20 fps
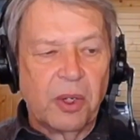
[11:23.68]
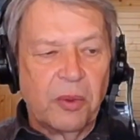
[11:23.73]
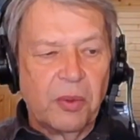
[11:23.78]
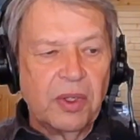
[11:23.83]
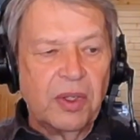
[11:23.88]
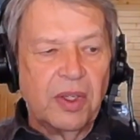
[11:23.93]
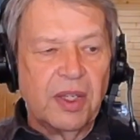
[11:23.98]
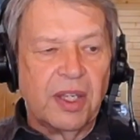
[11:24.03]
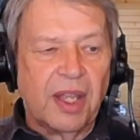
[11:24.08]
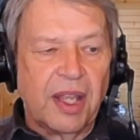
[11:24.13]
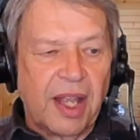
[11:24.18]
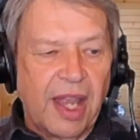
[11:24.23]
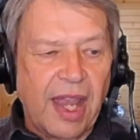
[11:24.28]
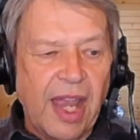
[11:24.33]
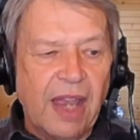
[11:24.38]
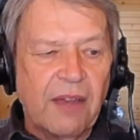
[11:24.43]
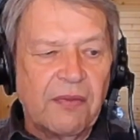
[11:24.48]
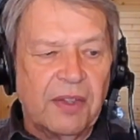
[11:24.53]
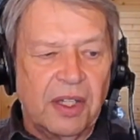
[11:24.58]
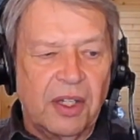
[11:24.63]
So
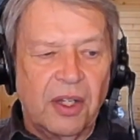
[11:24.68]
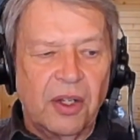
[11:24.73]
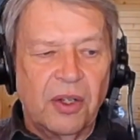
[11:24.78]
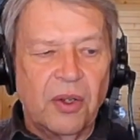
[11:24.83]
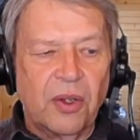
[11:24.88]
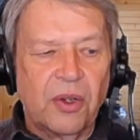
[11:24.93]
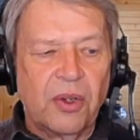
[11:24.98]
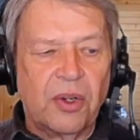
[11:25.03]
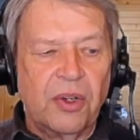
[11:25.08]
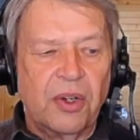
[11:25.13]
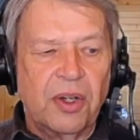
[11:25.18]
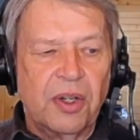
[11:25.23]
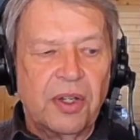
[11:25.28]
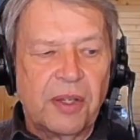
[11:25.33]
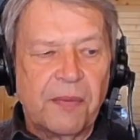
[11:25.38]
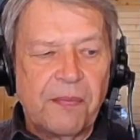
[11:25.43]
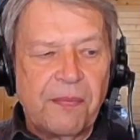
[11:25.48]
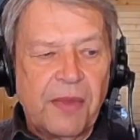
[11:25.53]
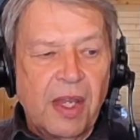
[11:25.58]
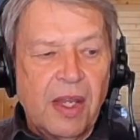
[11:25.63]
what we have to do is
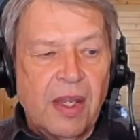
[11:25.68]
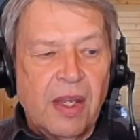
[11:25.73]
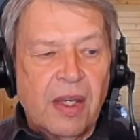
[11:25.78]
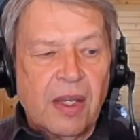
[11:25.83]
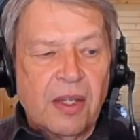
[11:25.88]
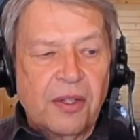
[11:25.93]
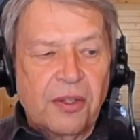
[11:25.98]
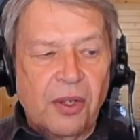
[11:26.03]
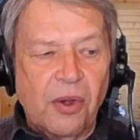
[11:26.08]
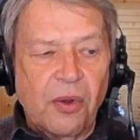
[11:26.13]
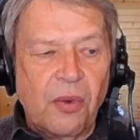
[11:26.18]
we have to,